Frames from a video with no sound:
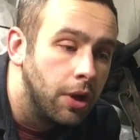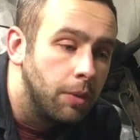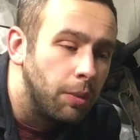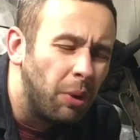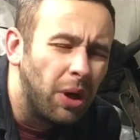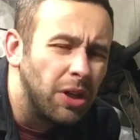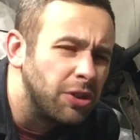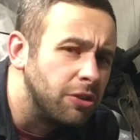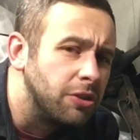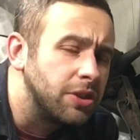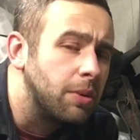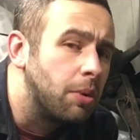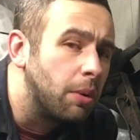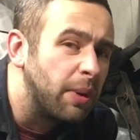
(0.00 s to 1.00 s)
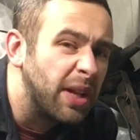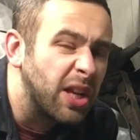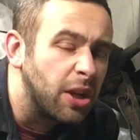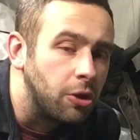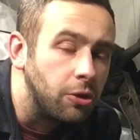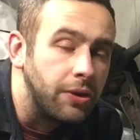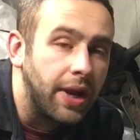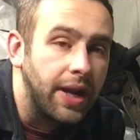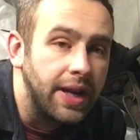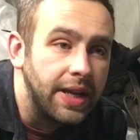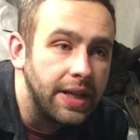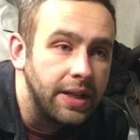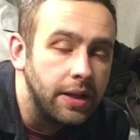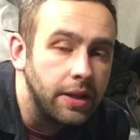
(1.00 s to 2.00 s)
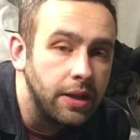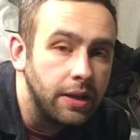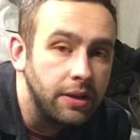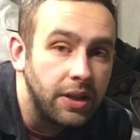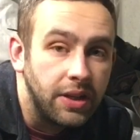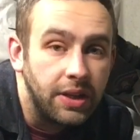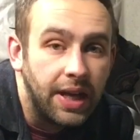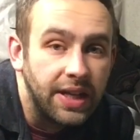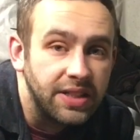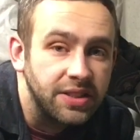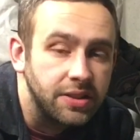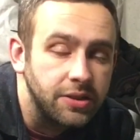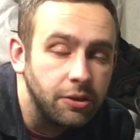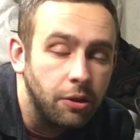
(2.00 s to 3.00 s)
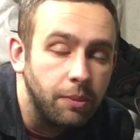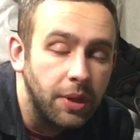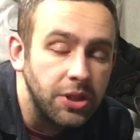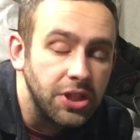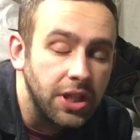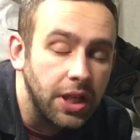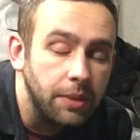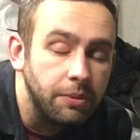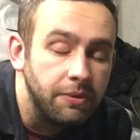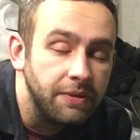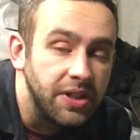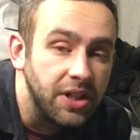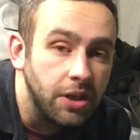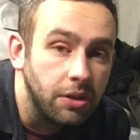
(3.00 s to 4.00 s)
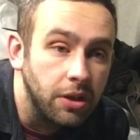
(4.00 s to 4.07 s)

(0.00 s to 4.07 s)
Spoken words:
But what I'll do is I'll probably include that in the next sort of Budget Clubman video.